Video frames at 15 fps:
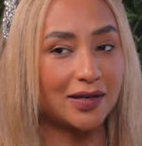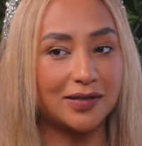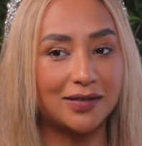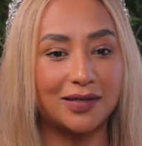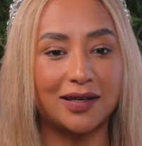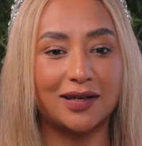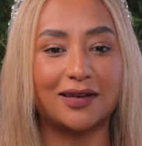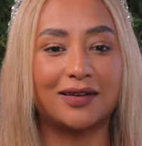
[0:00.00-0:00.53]

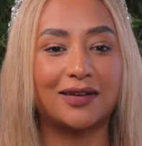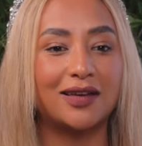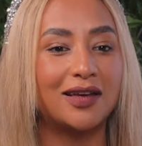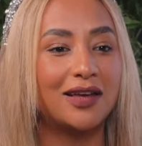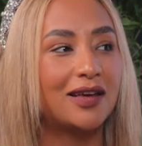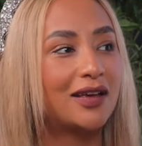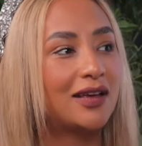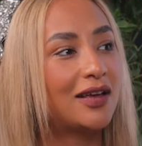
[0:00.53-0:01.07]
realistic.
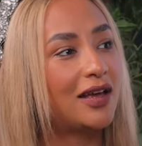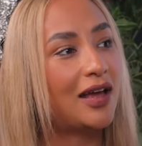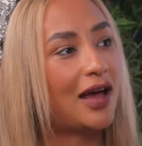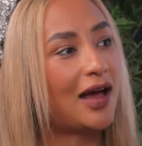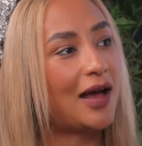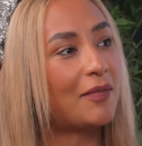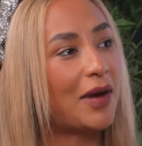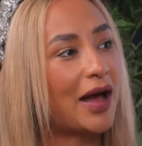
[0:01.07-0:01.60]

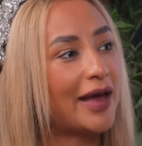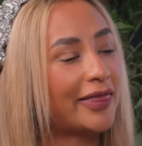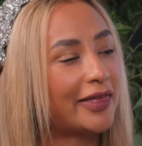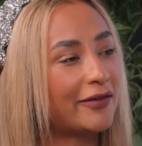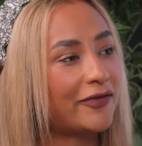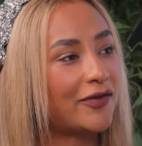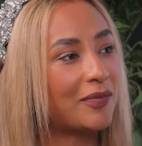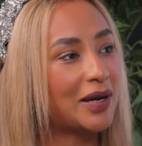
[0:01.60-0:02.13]
Um, I
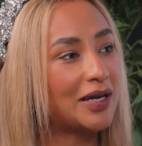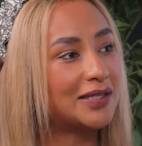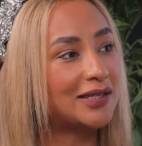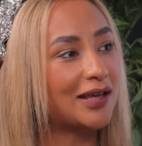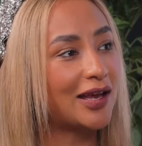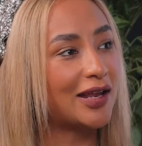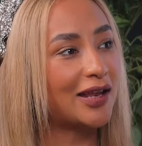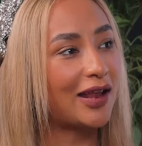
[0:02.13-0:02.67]
think from my
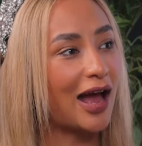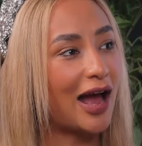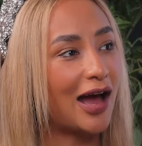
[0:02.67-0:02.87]
side,